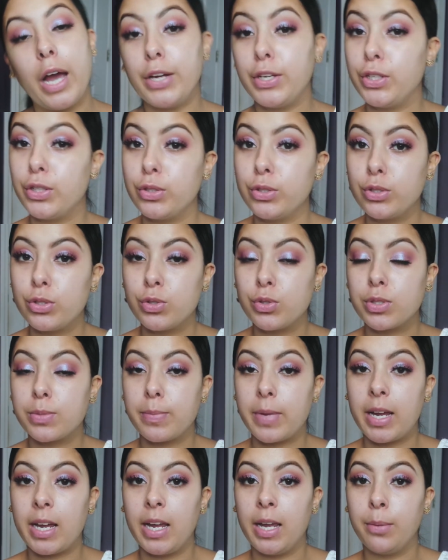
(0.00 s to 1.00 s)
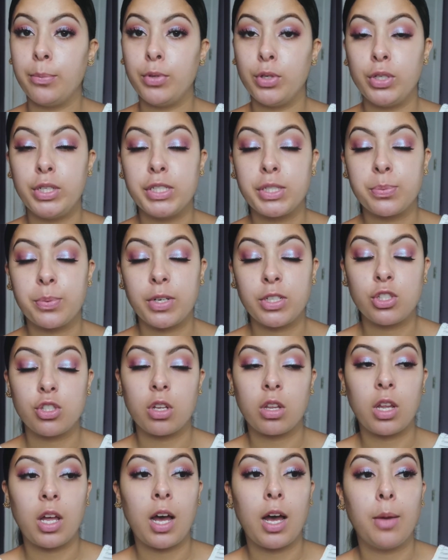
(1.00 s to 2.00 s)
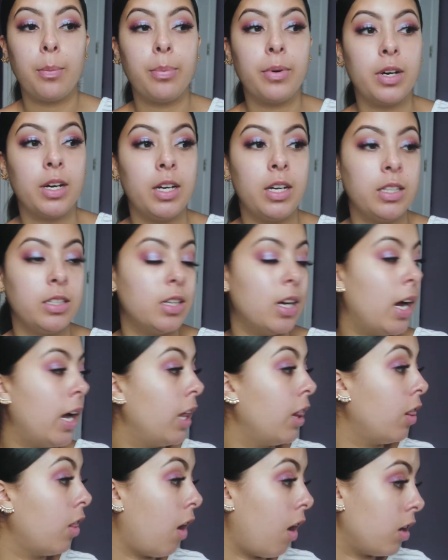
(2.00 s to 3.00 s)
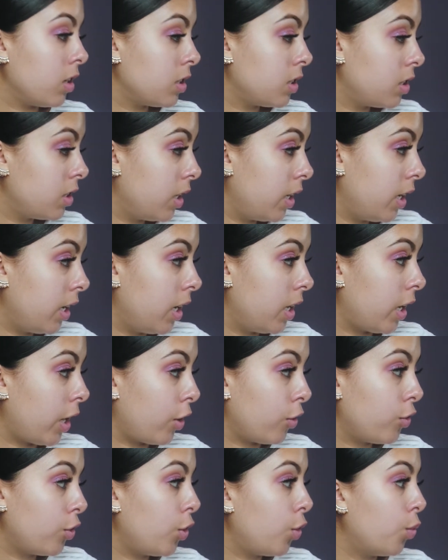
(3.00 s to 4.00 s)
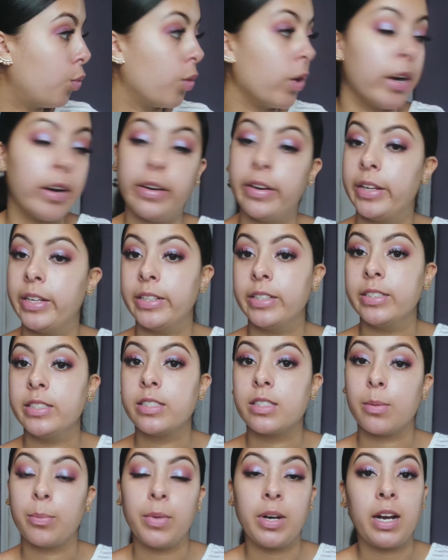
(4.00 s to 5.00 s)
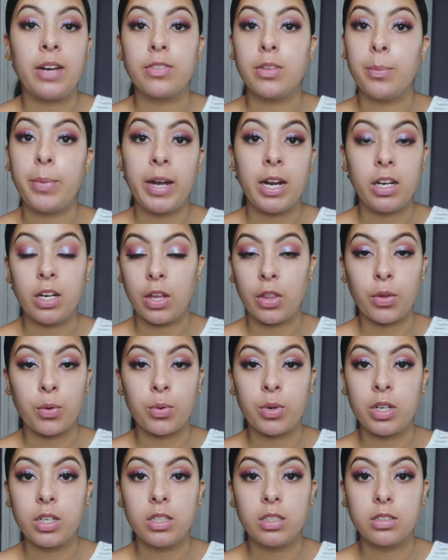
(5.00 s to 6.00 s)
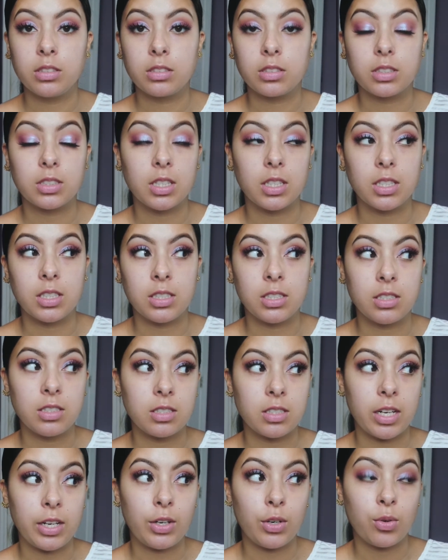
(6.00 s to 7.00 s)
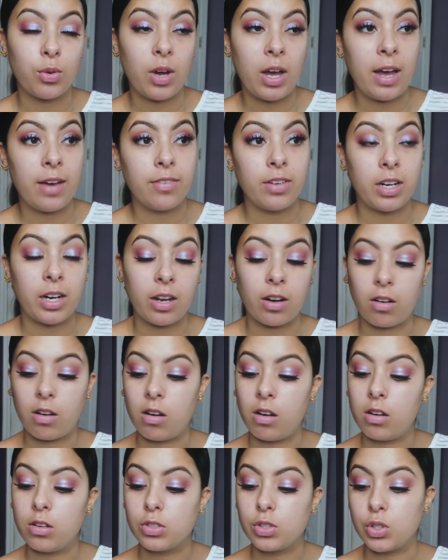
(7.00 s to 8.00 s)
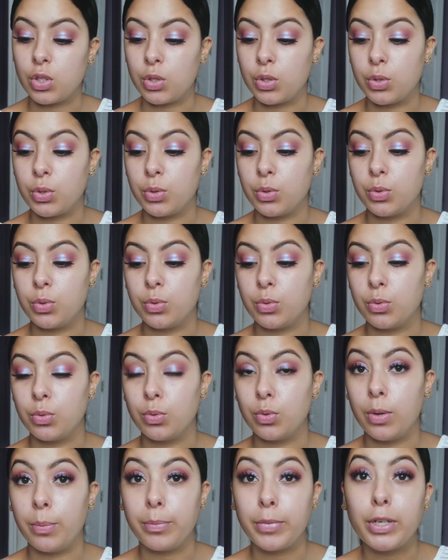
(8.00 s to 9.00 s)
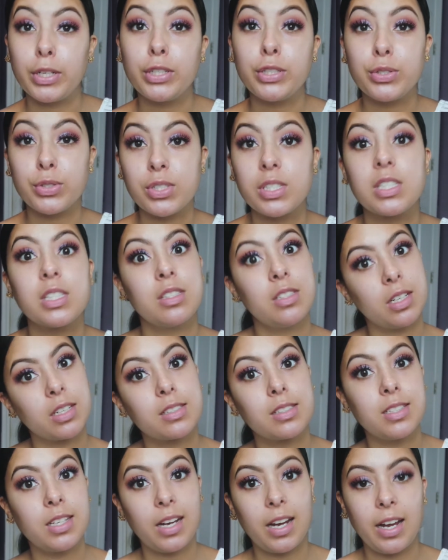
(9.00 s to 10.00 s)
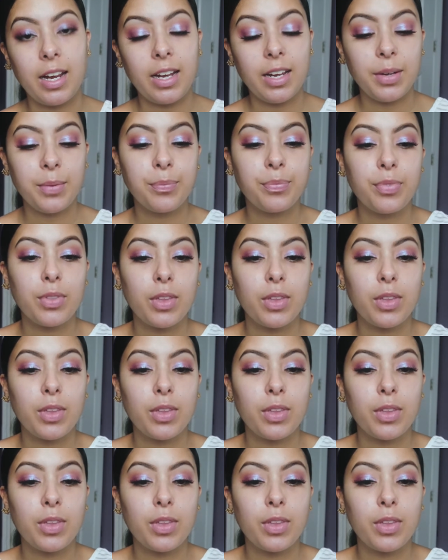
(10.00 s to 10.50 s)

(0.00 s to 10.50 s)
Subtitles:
do use my beauty sponge a lot, but I lost it and I don't know where it is. I'm gonna have to buy another one because I don't have it at all. So I'm gonna use a stick today.